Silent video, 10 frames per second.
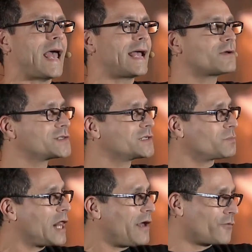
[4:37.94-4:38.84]
Hangouts as a
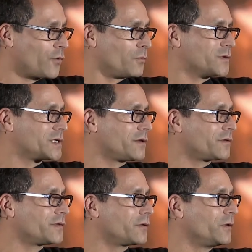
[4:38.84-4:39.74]
platform was
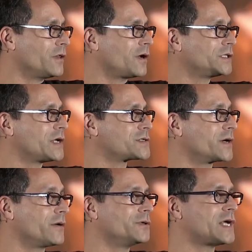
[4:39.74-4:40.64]
another thing we launched
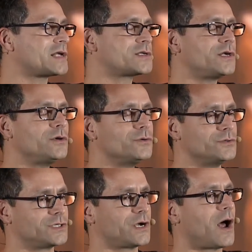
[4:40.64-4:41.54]
yesterday, which has
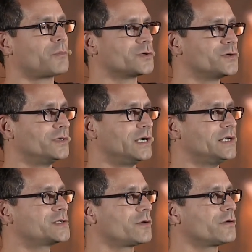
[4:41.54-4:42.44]
huge
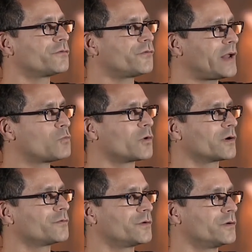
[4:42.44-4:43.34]
opportunity. So the
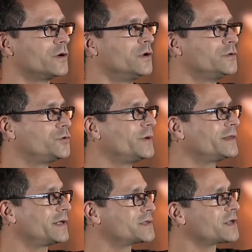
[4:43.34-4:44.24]
framework for
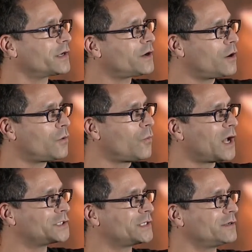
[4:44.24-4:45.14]
doing things like
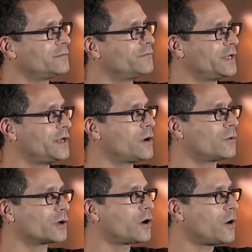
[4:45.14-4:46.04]
co-watching video
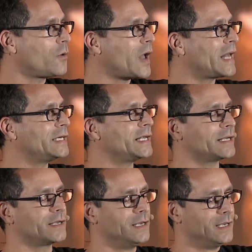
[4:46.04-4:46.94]
or
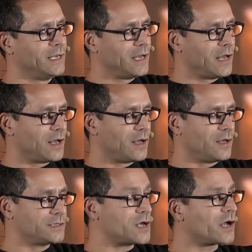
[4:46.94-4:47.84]
co-editing
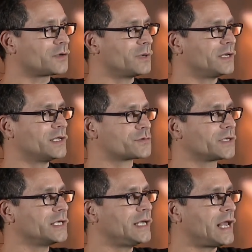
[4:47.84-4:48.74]
uh, a document is
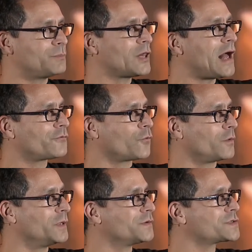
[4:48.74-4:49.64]
really a
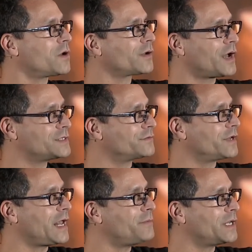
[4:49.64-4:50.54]
platform, and there's all kinds
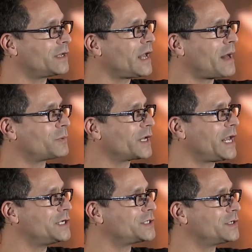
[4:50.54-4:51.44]
of gaming
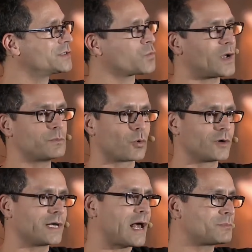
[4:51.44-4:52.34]
applications,
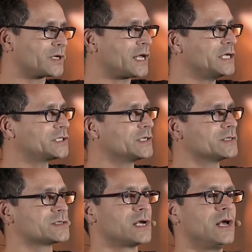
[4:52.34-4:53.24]
whiteboarding
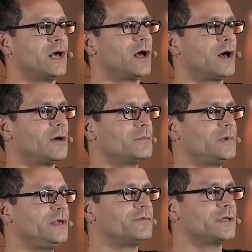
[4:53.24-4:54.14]
applications,
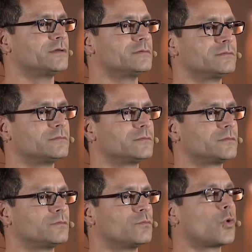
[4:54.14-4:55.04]
um, even
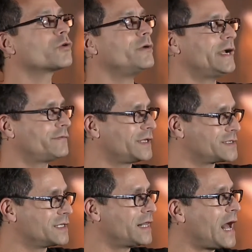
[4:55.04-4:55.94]
more creative
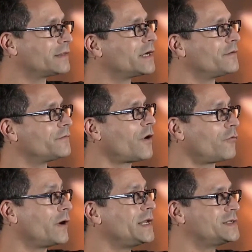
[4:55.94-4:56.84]
things than that that I've
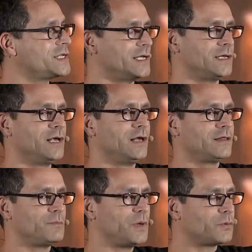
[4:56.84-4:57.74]
already seen
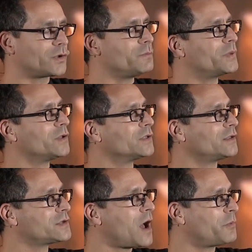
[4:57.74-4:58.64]
that people can build
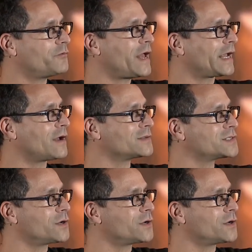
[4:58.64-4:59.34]
on top of Hangouts.